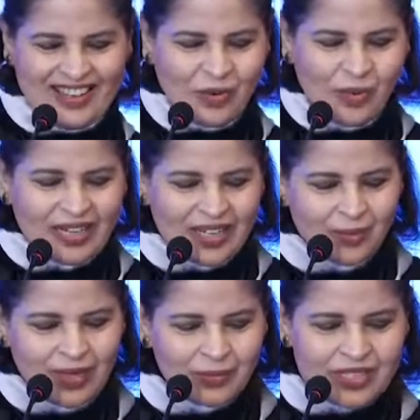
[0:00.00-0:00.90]

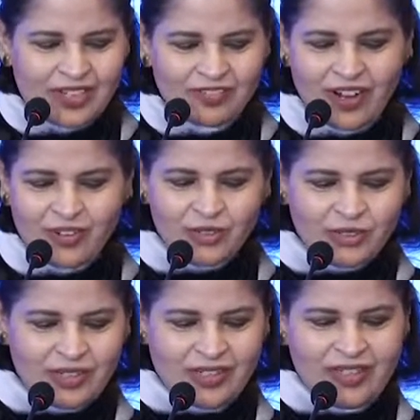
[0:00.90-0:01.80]
Welcoming Mr.
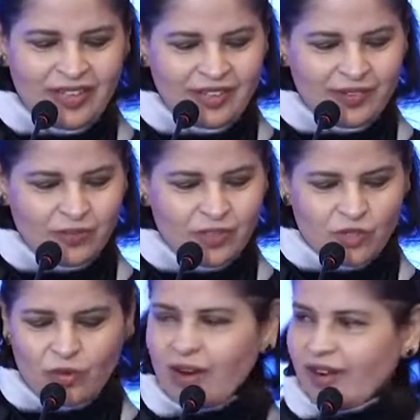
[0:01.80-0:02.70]
Farrukh
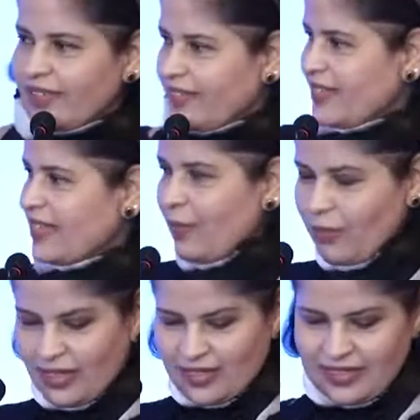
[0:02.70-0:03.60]
to our
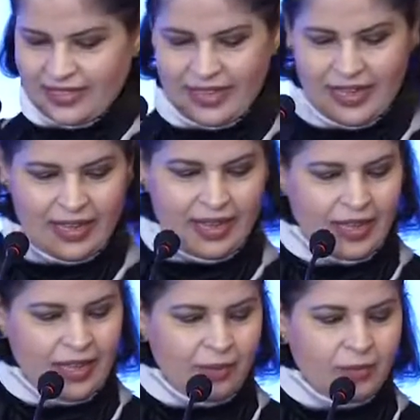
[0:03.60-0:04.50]
summit.
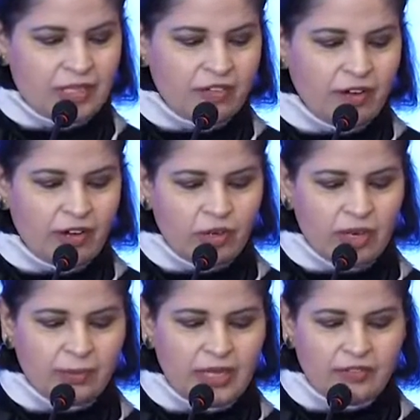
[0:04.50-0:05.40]
Mr. Farrukh
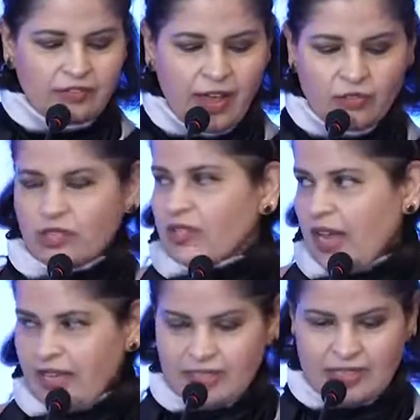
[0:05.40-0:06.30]
Amin, founder
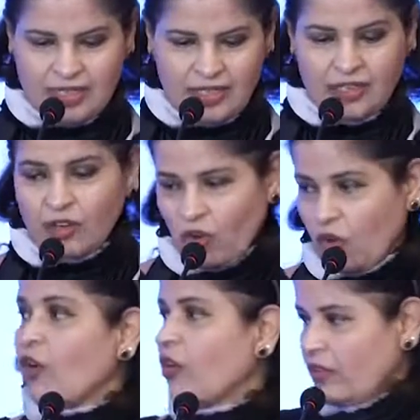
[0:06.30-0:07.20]
and
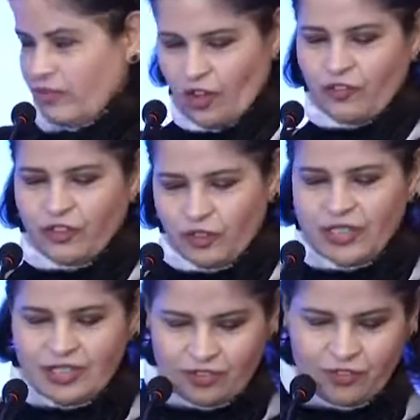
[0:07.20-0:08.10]
CEO of
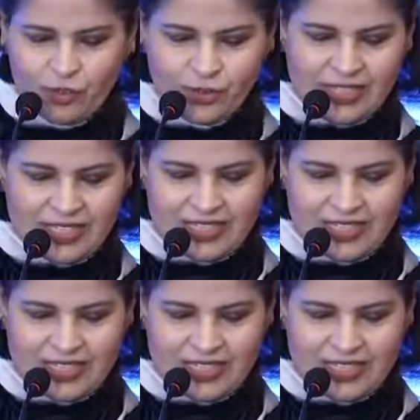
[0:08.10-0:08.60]
Unity Foods,